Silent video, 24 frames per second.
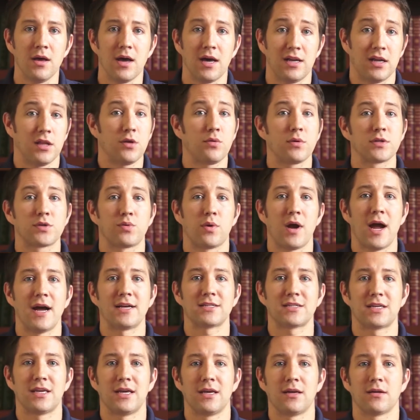In other words, we're
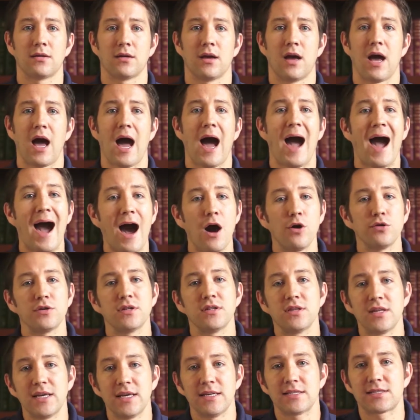asking, how do
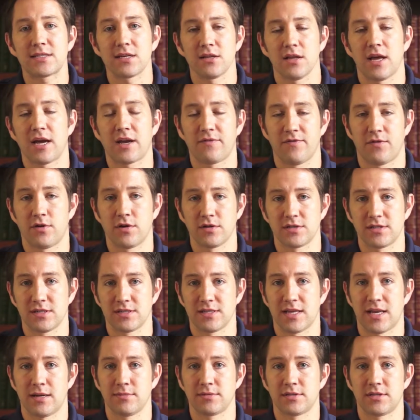these select verses
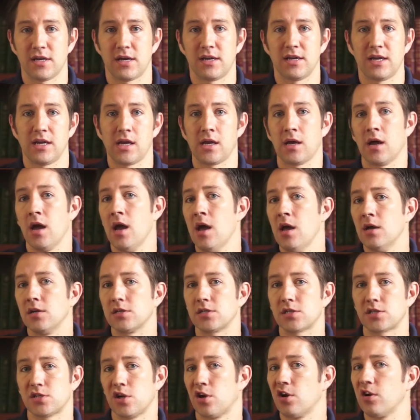that I'm studying
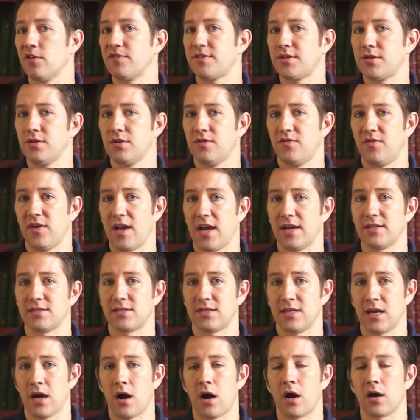serve to advance
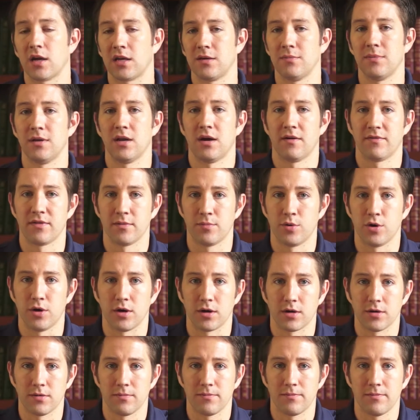the argument of the
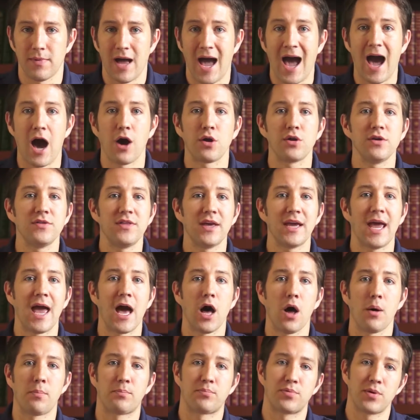book? How do they
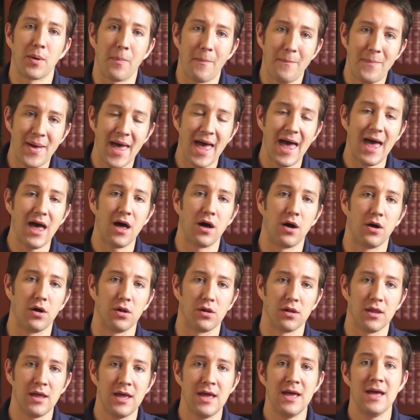help
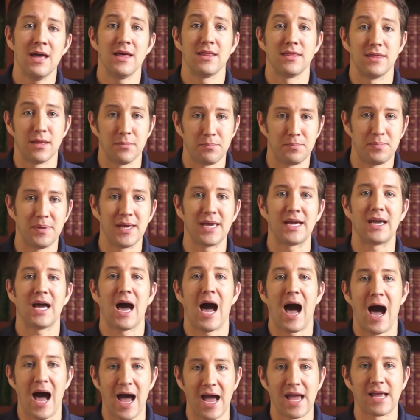propel the big
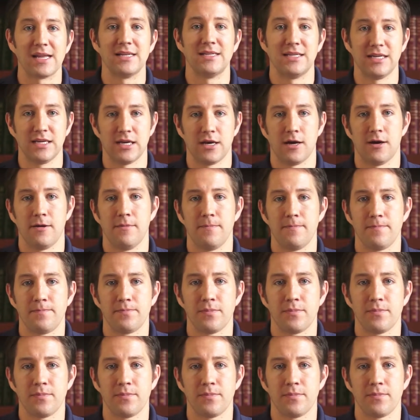idea?